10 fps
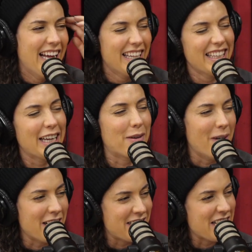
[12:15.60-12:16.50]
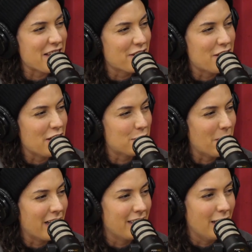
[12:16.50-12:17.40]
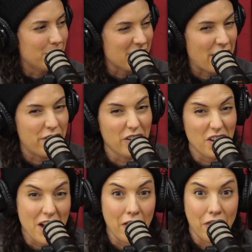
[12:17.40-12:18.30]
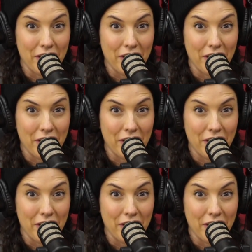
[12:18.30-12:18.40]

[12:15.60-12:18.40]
lick my teeth, touch my gums. I feel nothing.